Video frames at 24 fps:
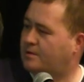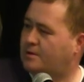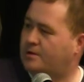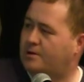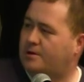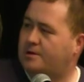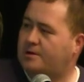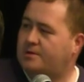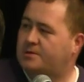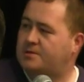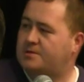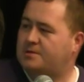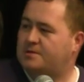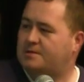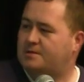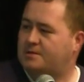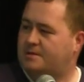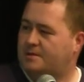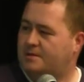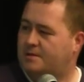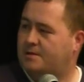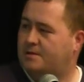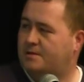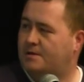
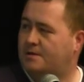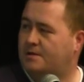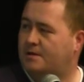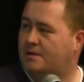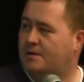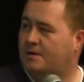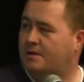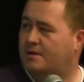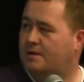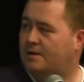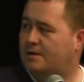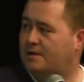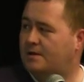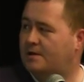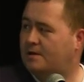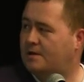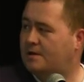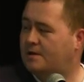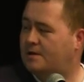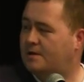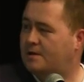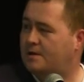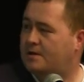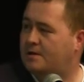
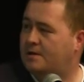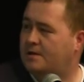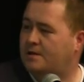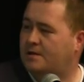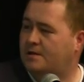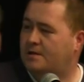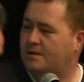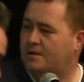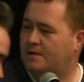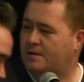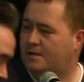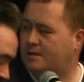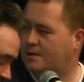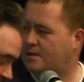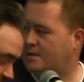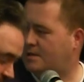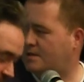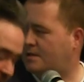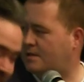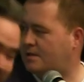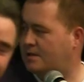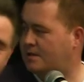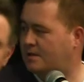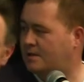
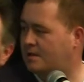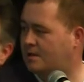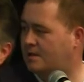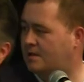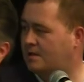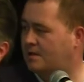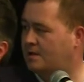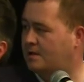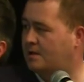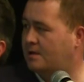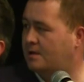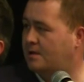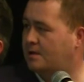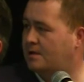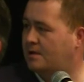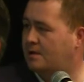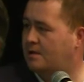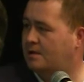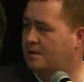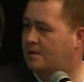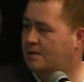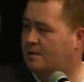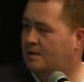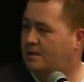
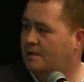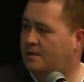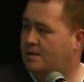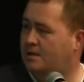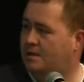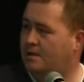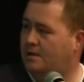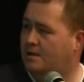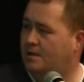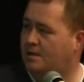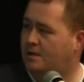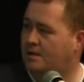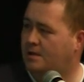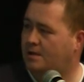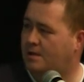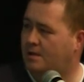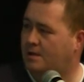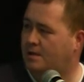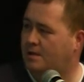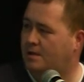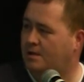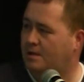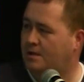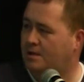
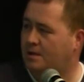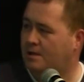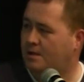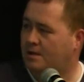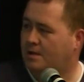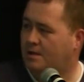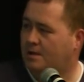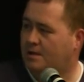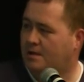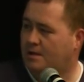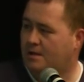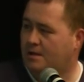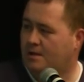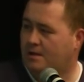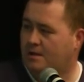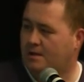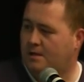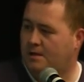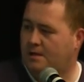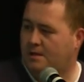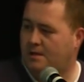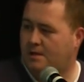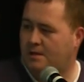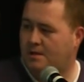
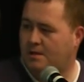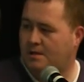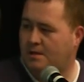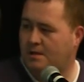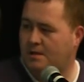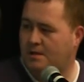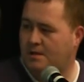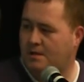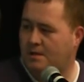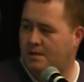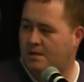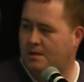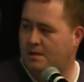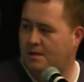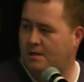[no speech]